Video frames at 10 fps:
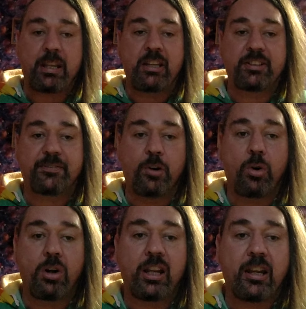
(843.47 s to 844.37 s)

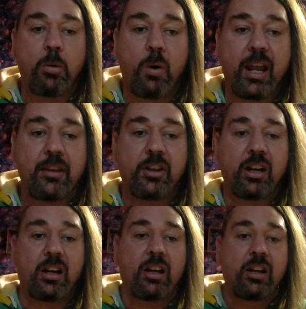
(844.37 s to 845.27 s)
peaceful, in a way
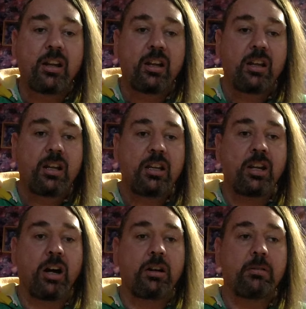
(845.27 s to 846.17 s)
that
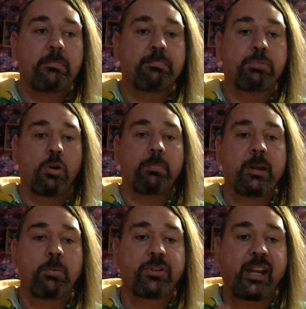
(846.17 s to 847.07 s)
brought
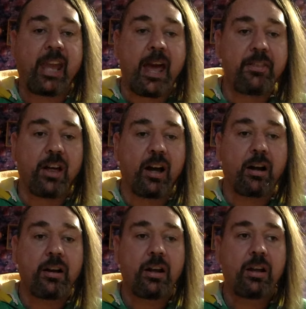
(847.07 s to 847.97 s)
people
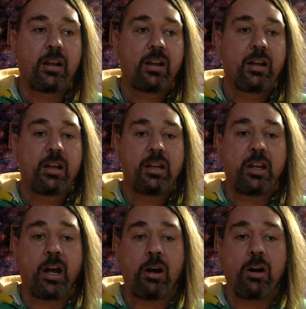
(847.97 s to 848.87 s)
together.
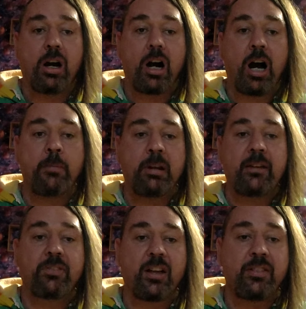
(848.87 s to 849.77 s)
I
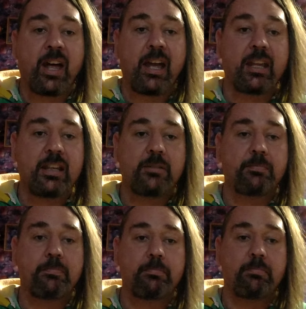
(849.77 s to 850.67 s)
believe that they
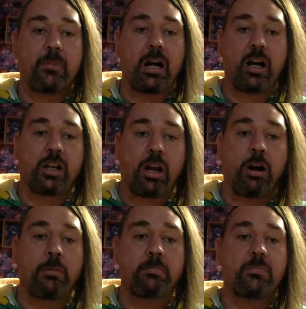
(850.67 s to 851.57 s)

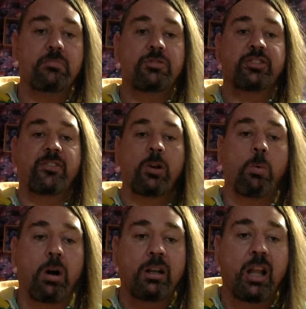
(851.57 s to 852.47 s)
come just for the
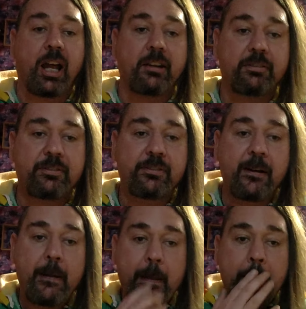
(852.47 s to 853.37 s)
one life.
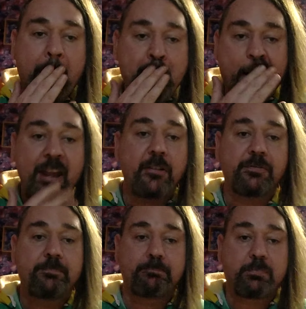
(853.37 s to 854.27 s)
They may
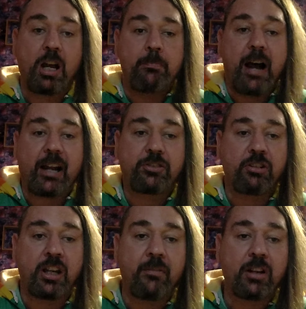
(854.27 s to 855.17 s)
have come back
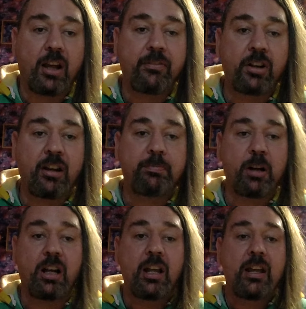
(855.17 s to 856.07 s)
to another life on Earth,
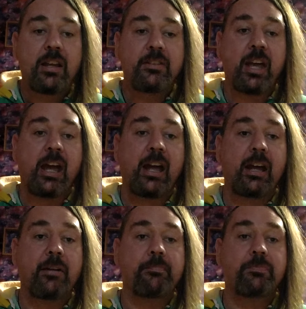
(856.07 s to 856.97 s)
but
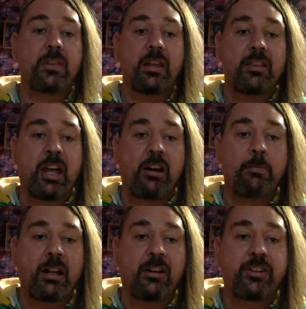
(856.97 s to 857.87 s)
their
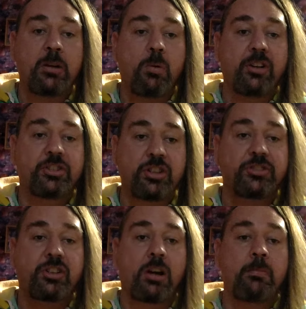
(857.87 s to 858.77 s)
ability was
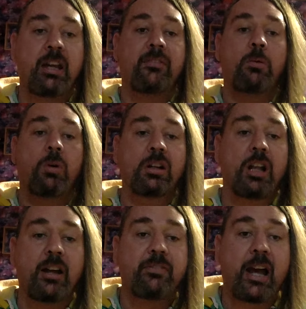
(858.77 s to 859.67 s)
just to come here for one
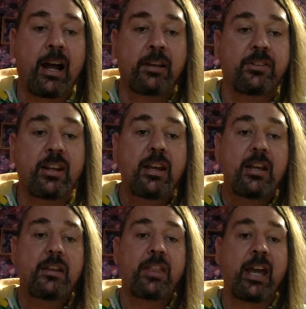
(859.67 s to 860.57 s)
life, and
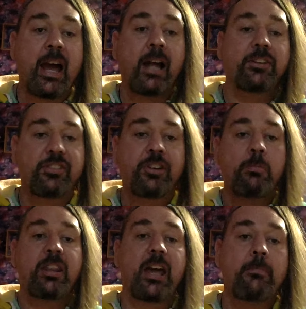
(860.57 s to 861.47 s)
they had
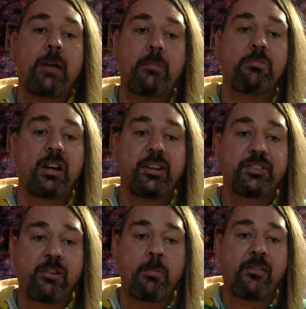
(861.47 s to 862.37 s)
some of their
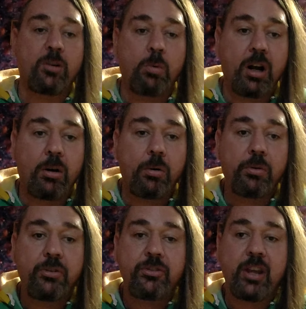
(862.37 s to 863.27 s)
memories from other
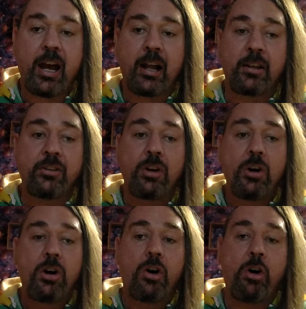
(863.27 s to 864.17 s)
worlds and
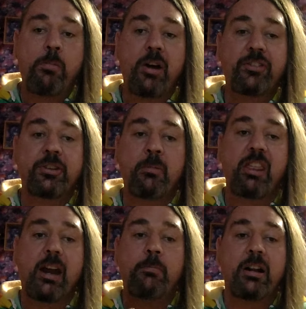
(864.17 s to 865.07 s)
almost some of
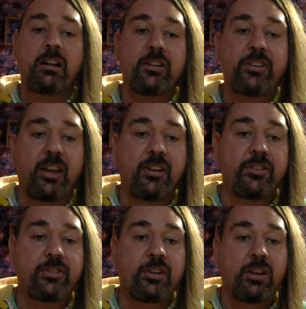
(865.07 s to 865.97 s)
their
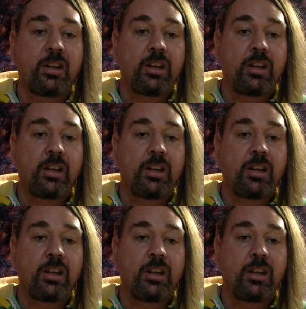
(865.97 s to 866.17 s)
abilities.